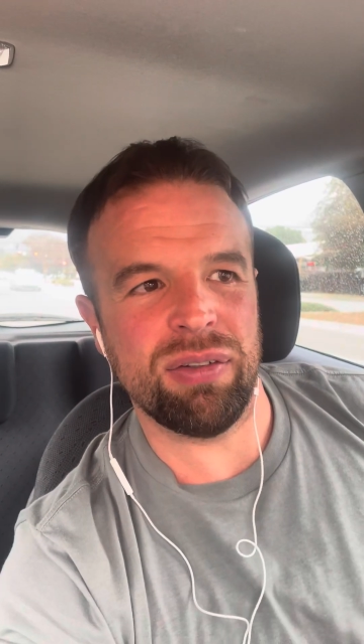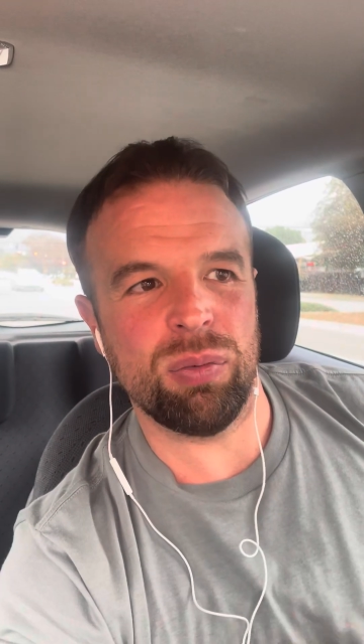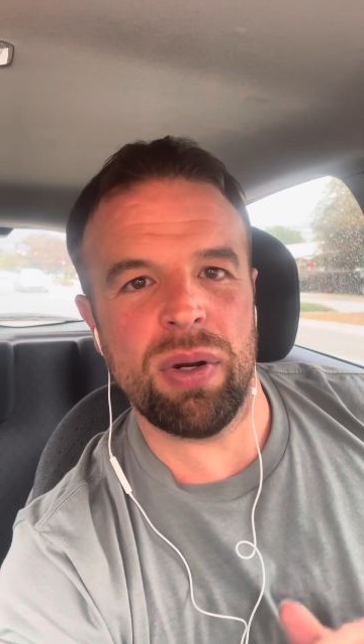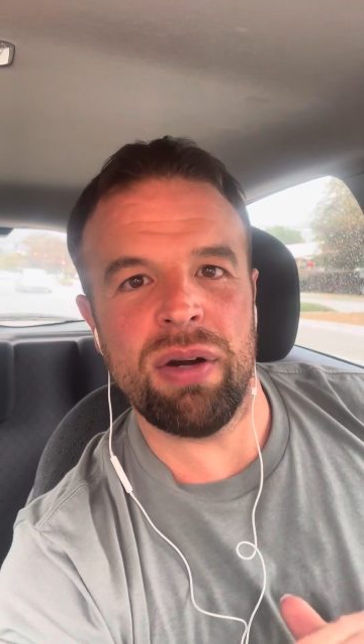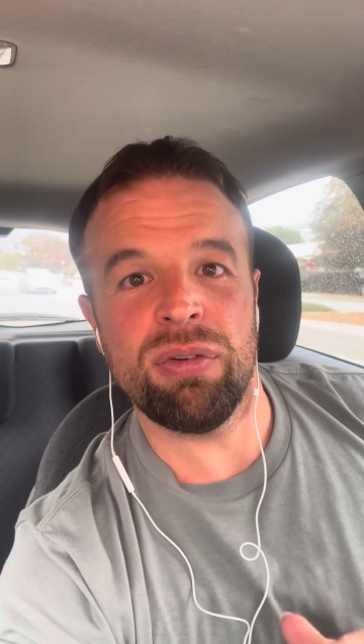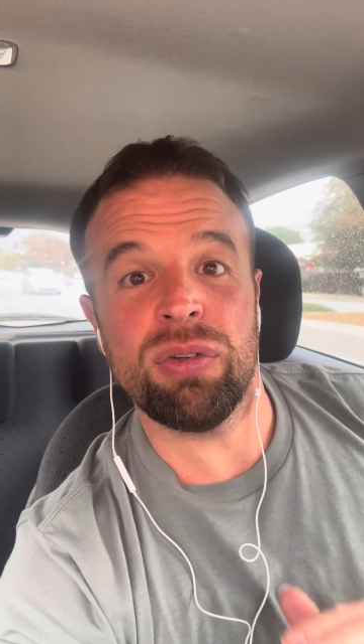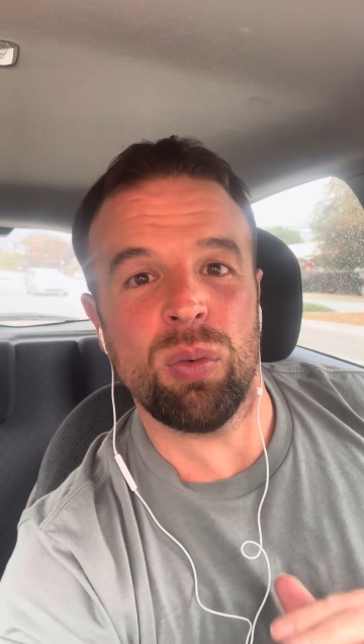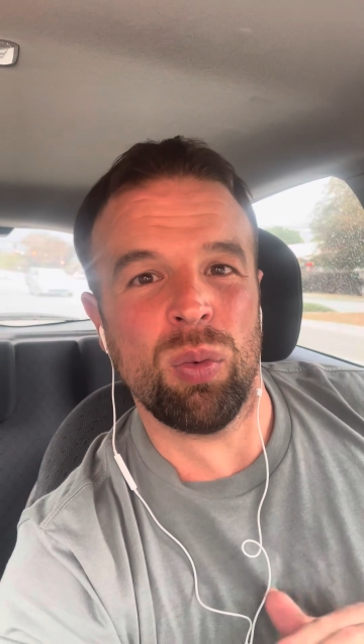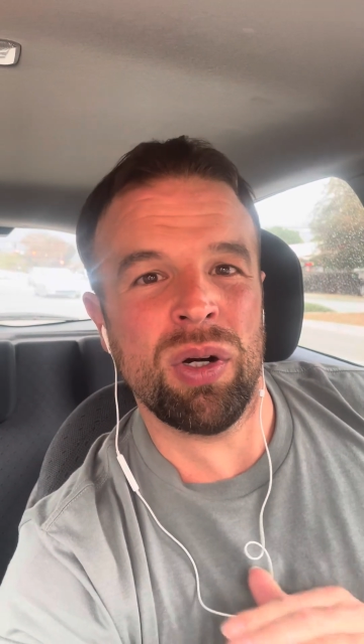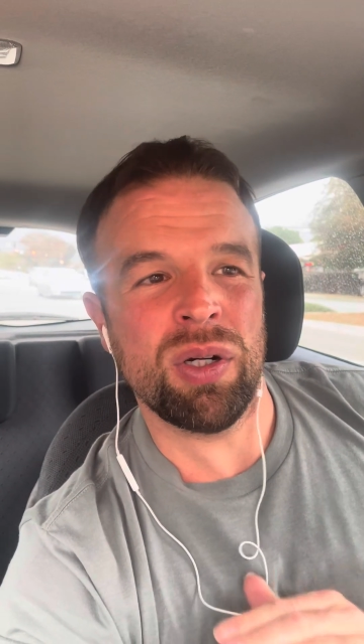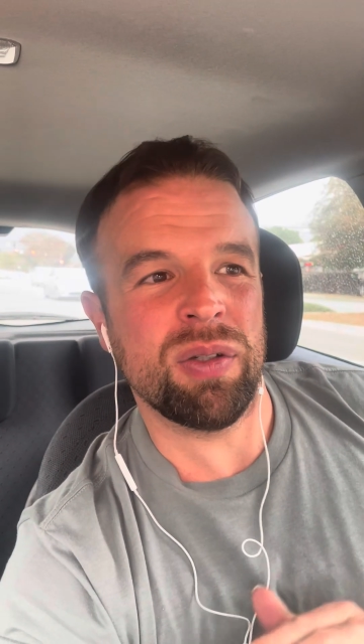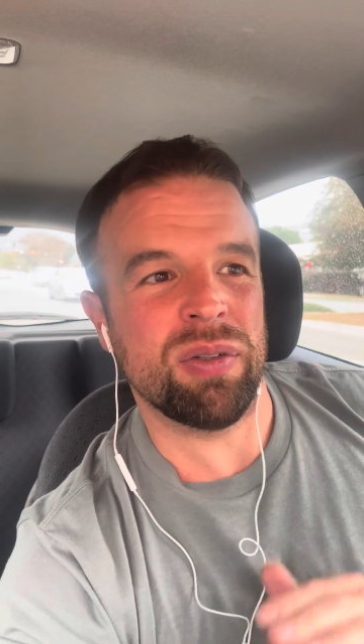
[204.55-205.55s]
whatever's the
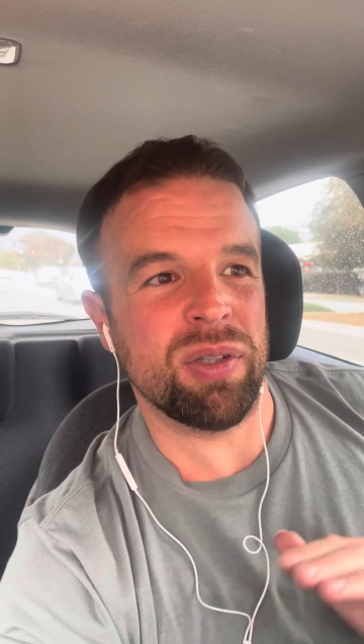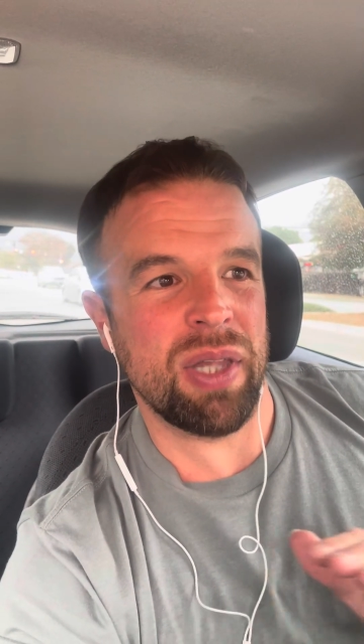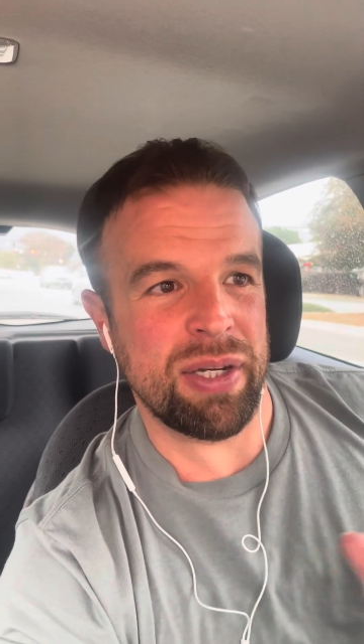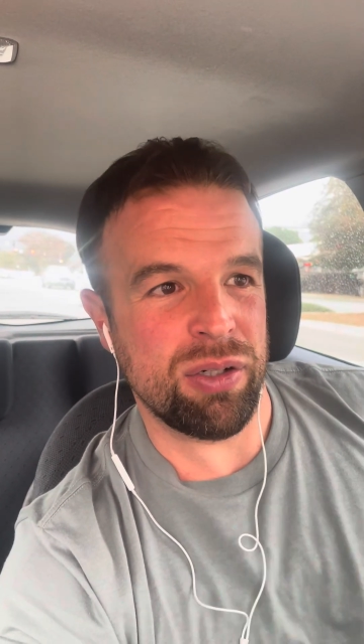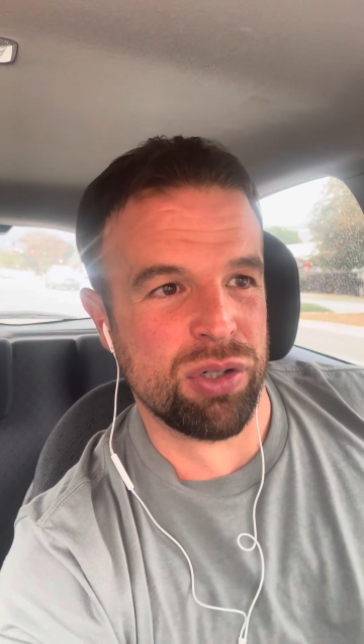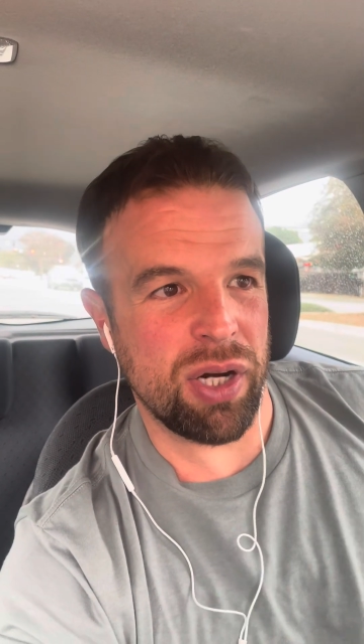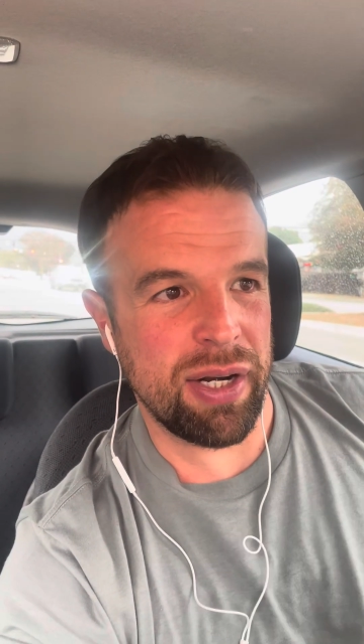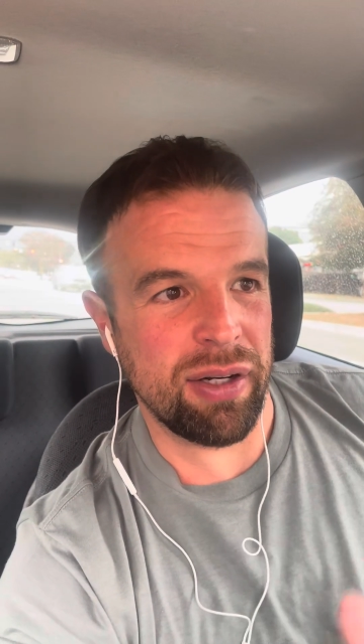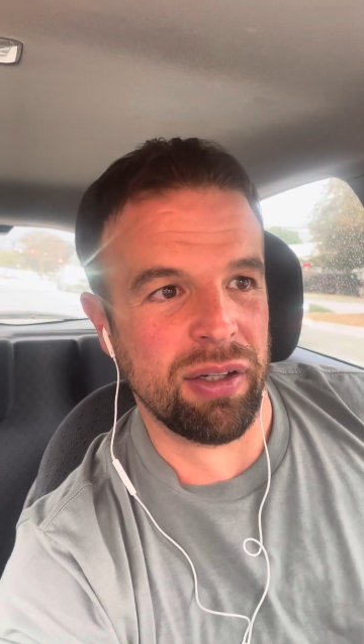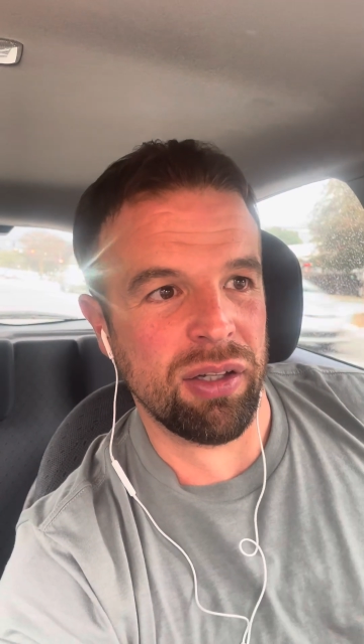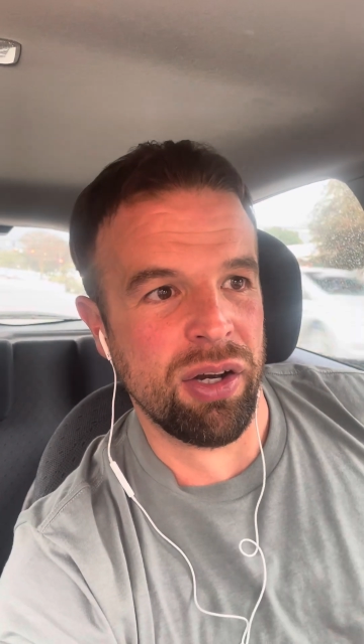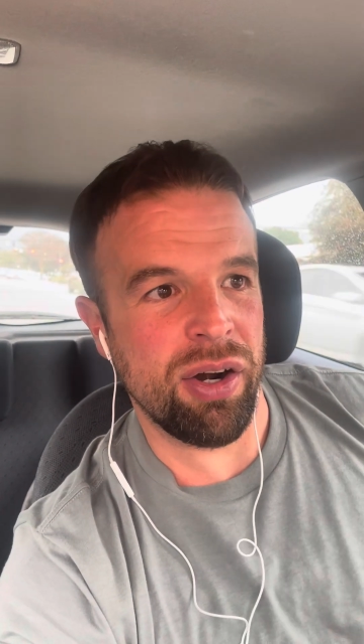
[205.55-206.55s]
words that you're trying to
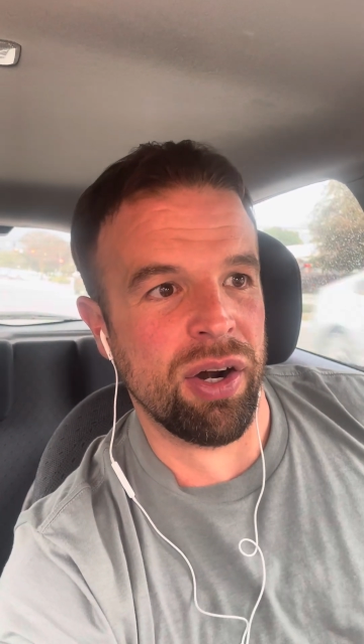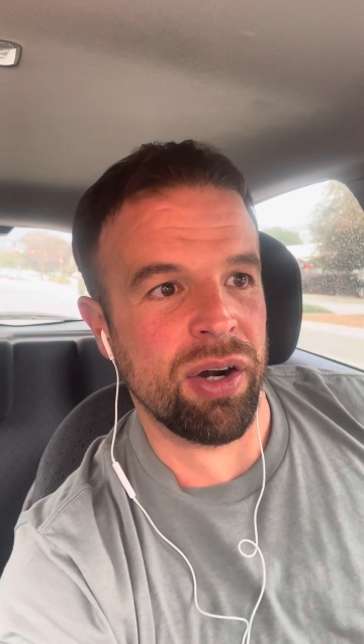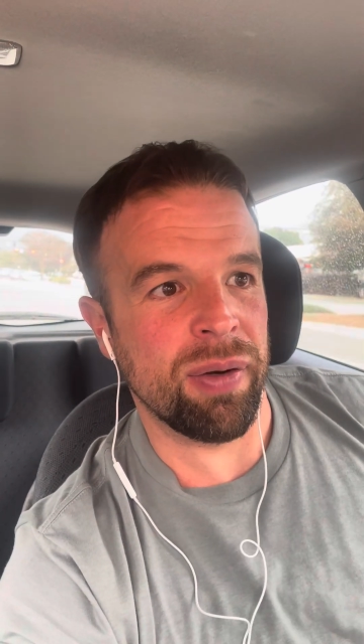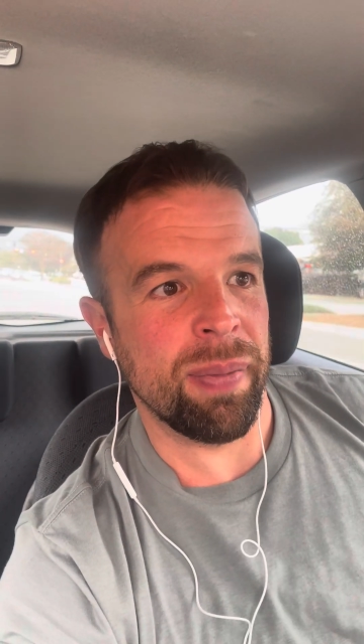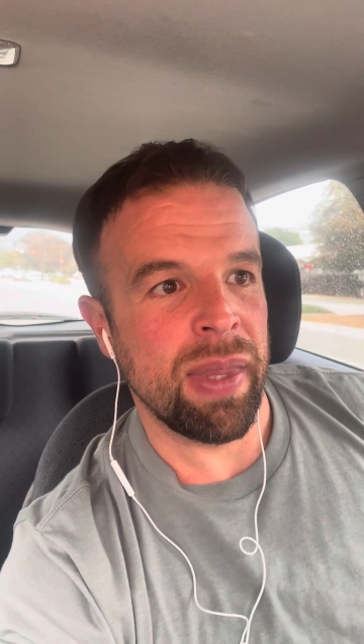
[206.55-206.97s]
learn,